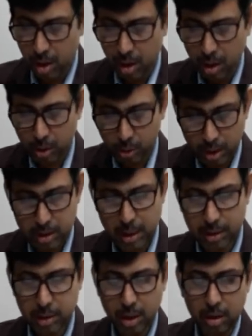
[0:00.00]
In today's
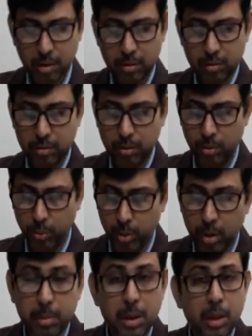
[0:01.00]
lecture,
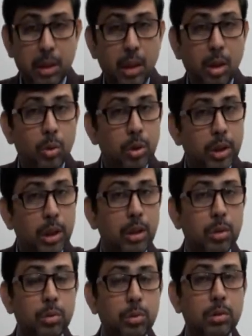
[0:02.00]
we will be looking
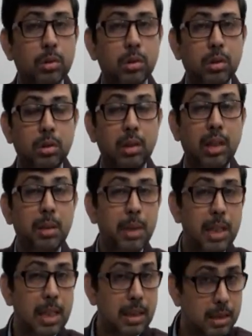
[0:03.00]
into the
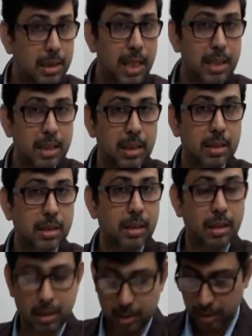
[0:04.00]
remaining
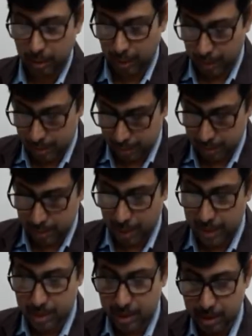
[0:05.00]
exercises, that is
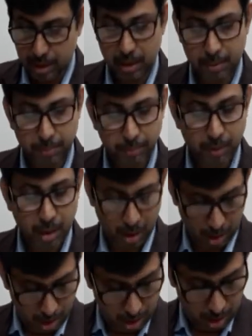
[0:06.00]
exercise C,
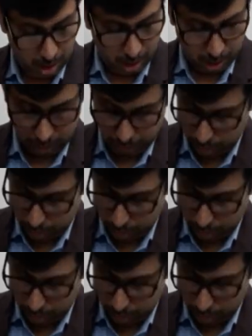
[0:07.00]
given